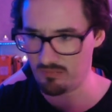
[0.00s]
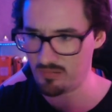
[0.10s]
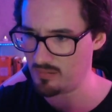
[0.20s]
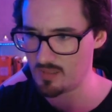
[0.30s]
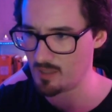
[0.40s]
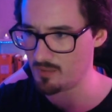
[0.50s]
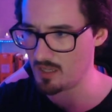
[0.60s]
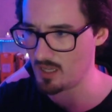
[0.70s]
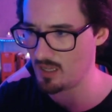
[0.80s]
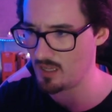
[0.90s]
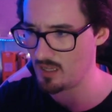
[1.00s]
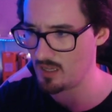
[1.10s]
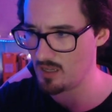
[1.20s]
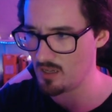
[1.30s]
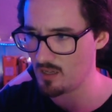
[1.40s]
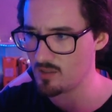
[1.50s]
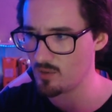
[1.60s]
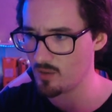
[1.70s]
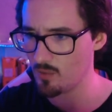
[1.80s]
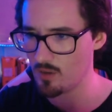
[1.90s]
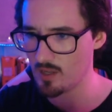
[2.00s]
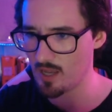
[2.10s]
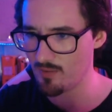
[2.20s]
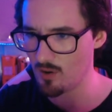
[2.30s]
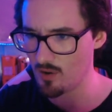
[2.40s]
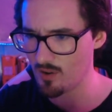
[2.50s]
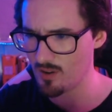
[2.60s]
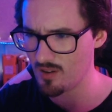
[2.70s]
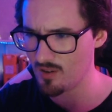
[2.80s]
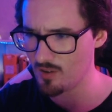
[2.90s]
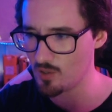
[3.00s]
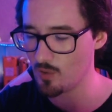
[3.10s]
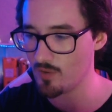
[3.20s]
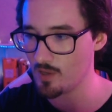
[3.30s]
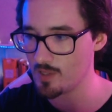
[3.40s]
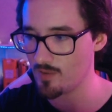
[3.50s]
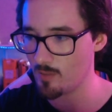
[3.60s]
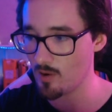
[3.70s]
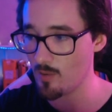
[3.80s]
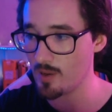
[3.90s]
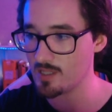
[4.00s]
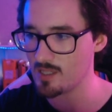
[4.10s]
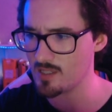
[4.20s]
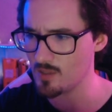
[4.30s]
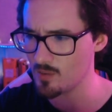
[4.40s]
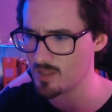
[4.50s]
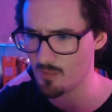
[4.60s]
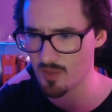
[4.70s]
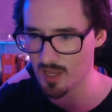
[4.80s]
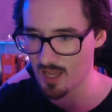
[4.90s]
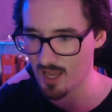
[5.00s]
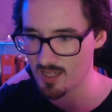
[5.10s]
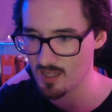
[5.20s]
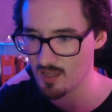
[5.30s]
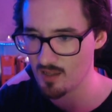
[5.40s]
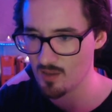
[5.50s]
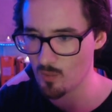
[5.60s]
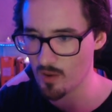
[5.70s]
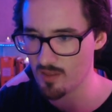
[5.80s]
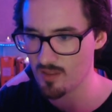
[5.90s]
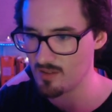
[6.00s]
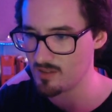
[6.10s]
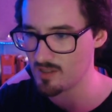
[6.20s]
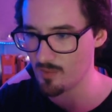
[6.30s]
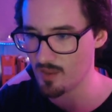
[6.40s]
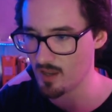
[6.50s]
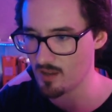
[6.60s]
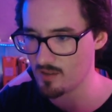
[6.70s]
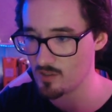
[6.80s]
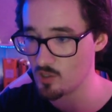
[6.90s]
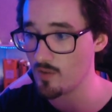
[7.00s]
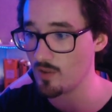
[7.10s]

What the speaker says: Something. Adore your work, have long adored philosophy, but your ability to something it with something joyful